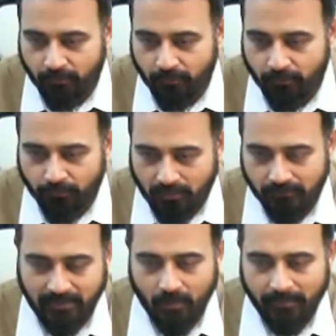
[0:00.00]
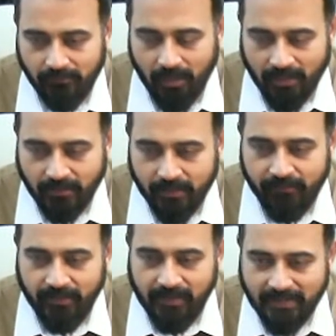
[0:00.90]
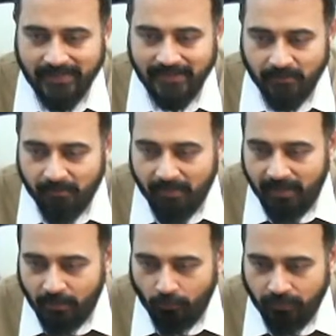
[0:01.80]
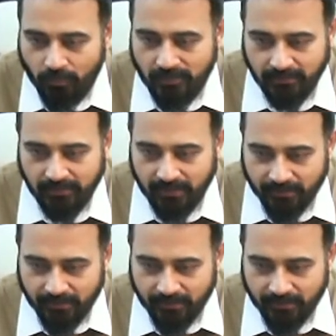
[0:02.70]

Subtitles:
cost, right? So I mean, I definitely see the merit of using that.